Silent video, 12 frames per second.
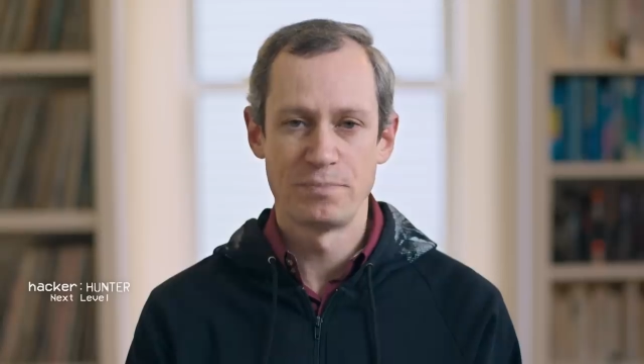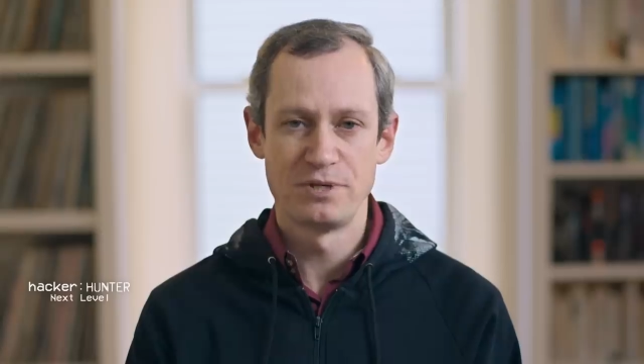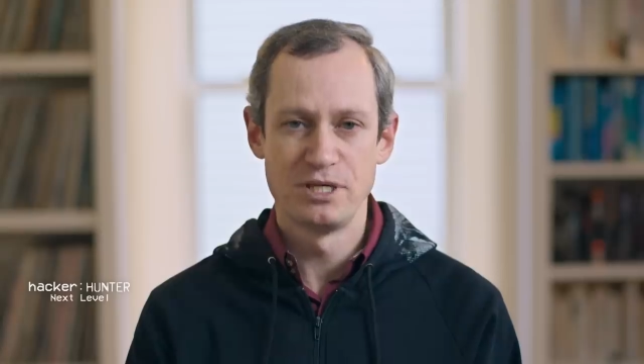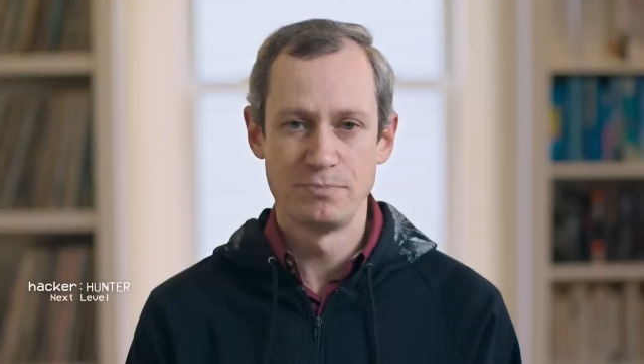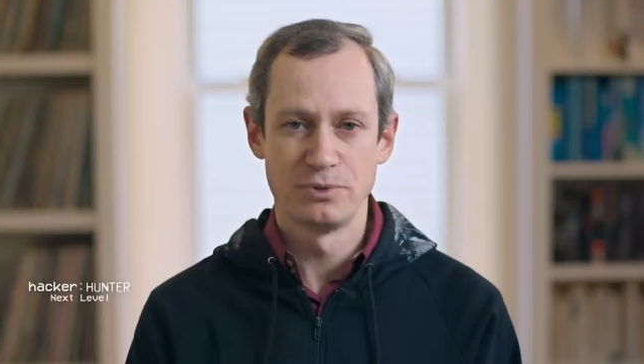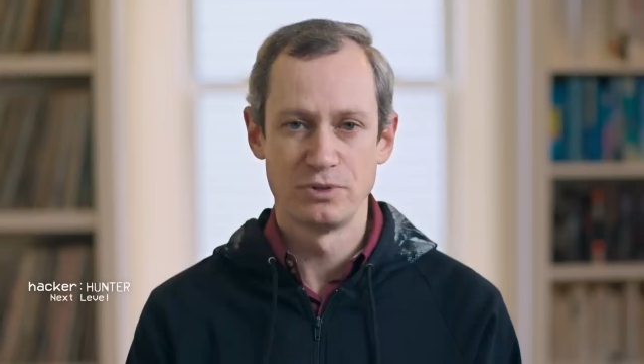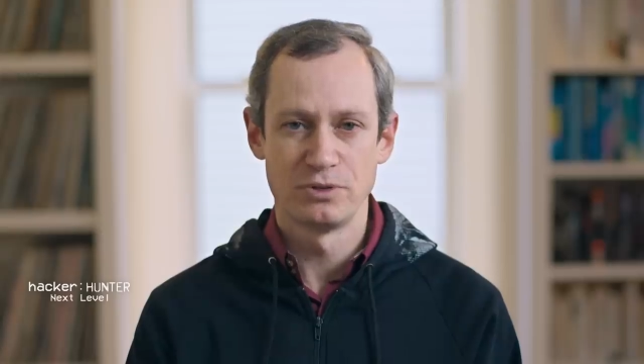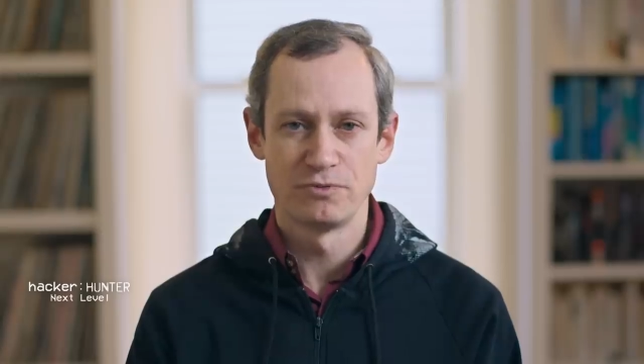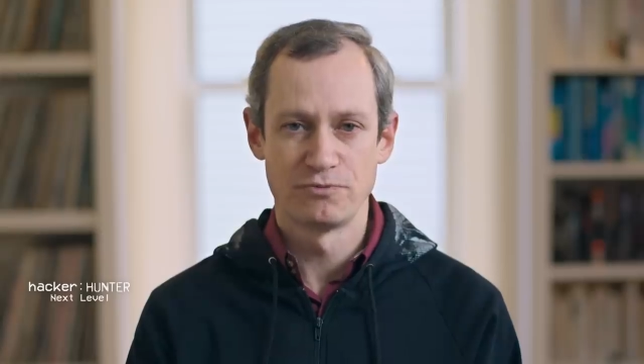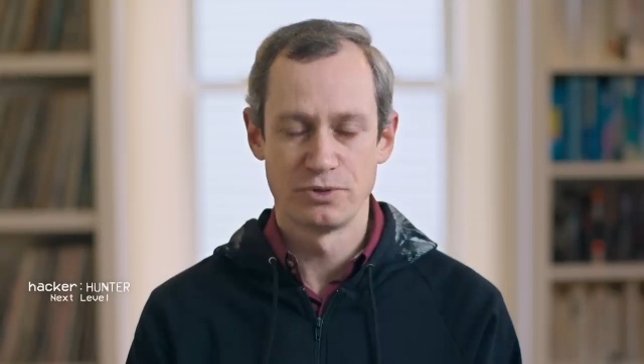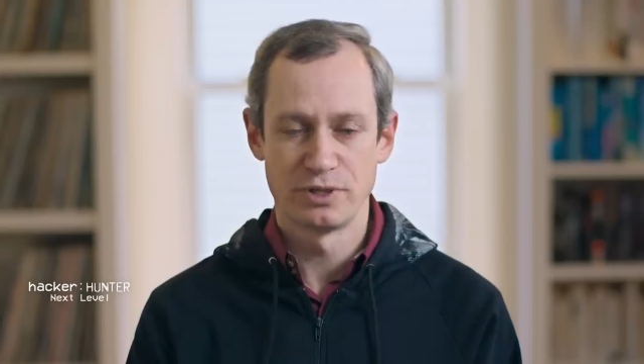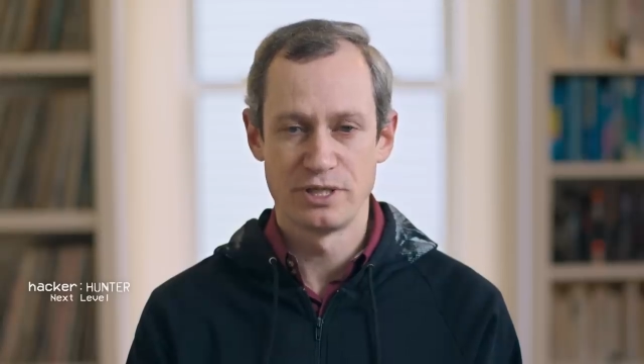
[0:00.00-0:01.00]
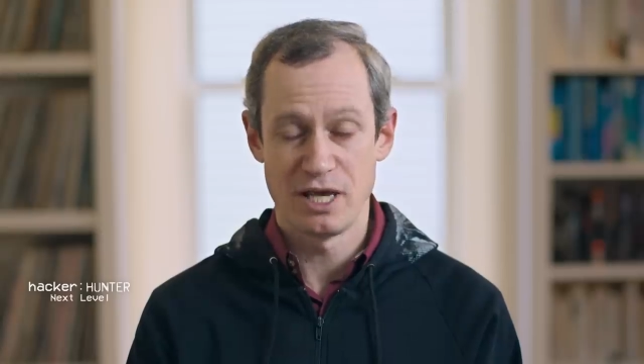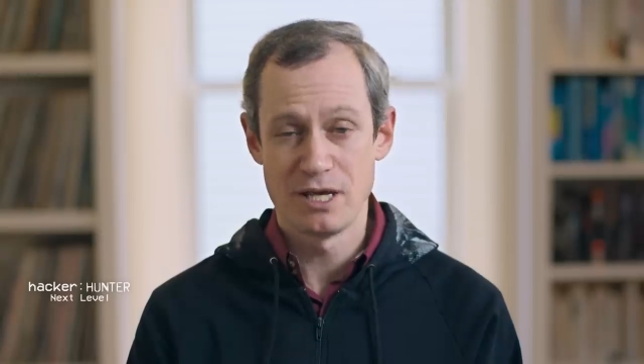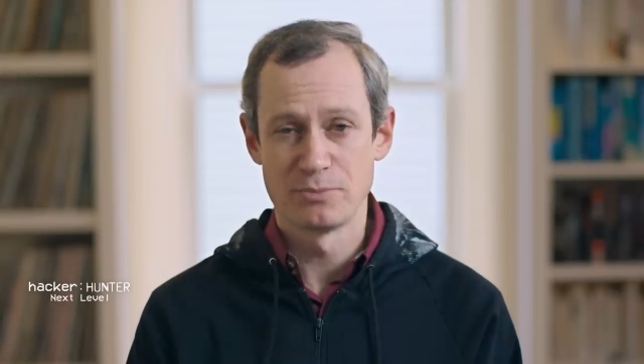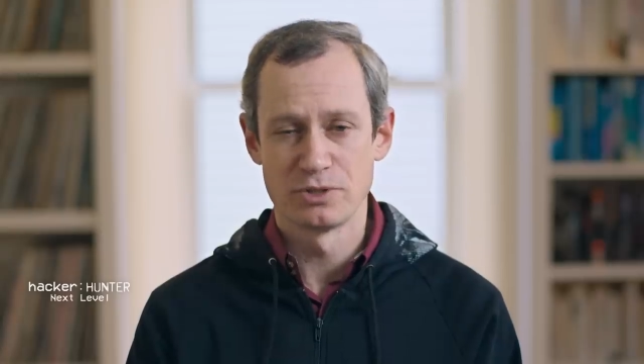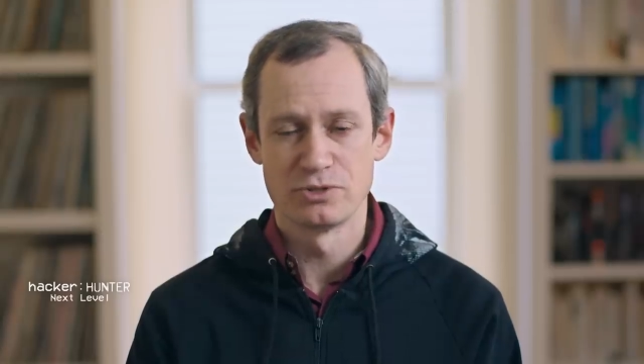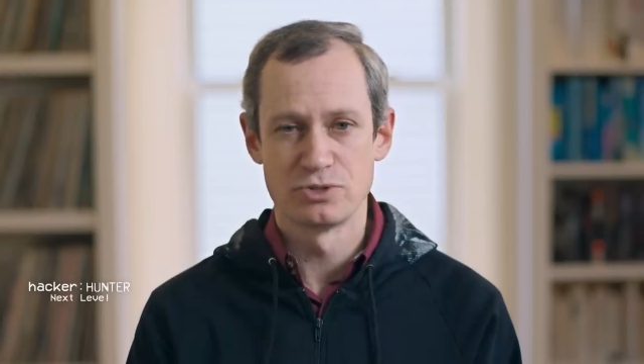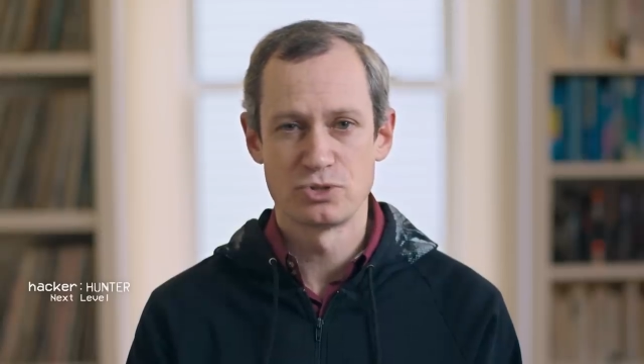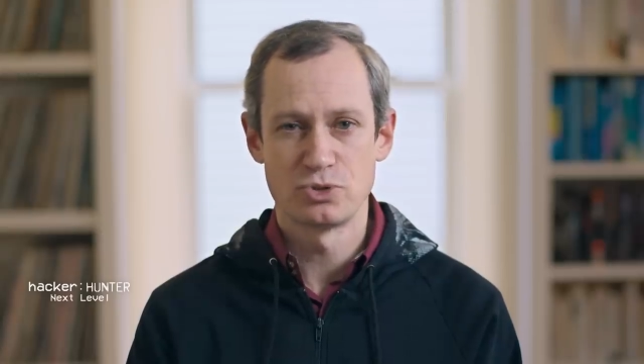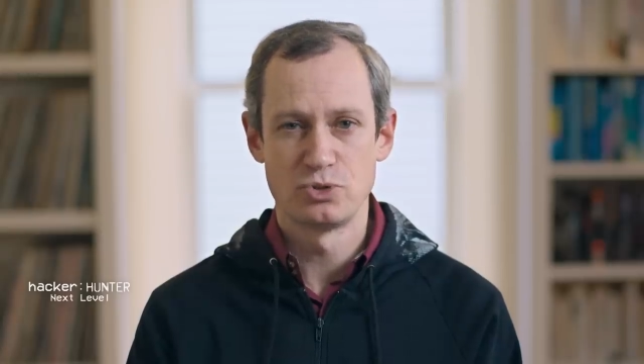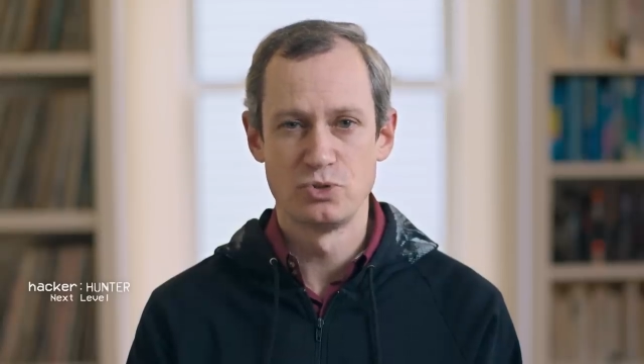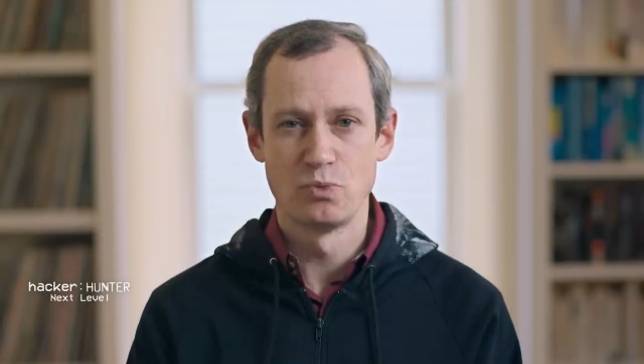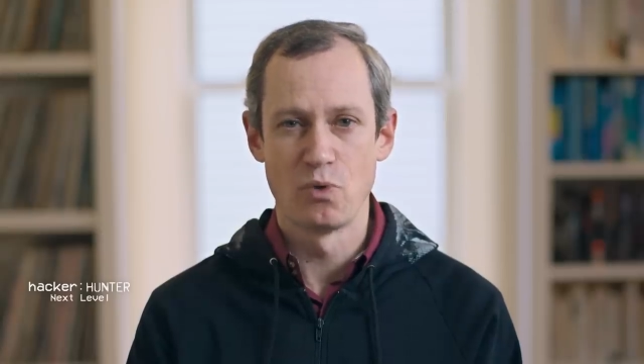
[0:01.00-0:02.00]
people, for gamers
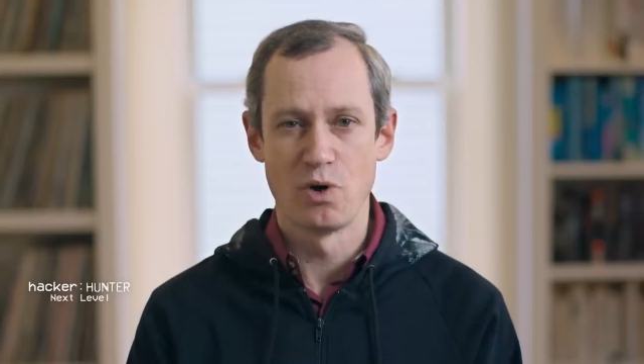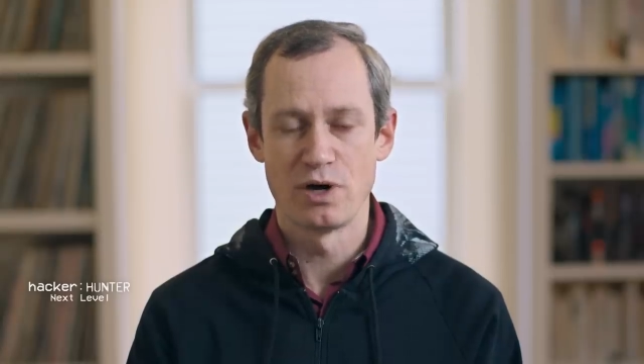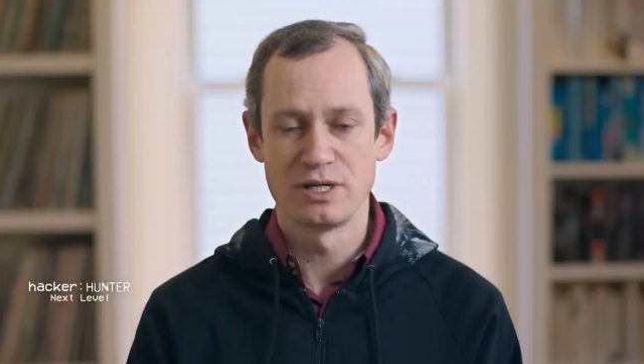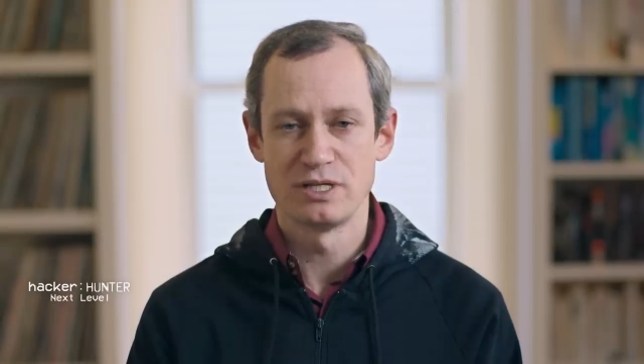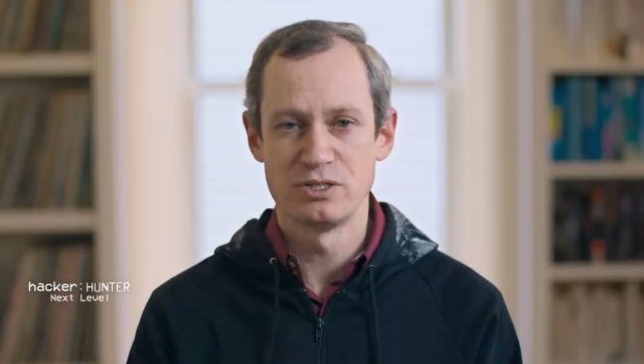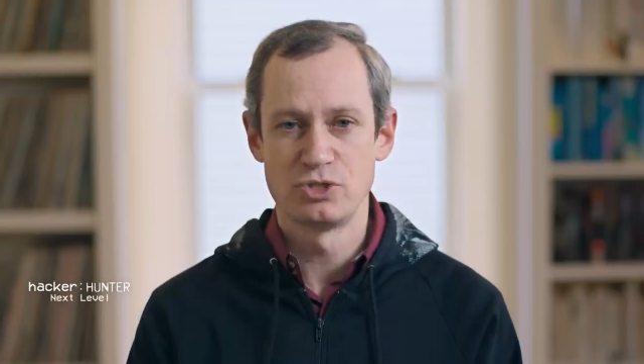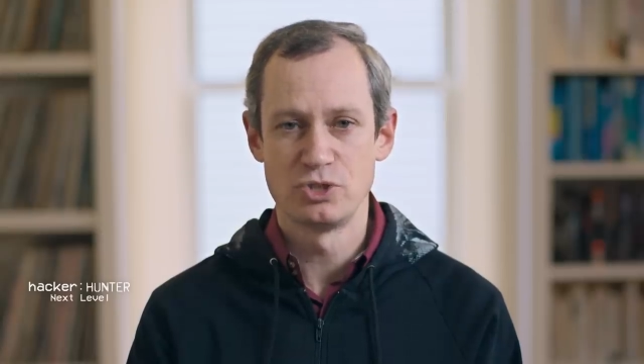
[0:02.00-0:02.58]
who wanted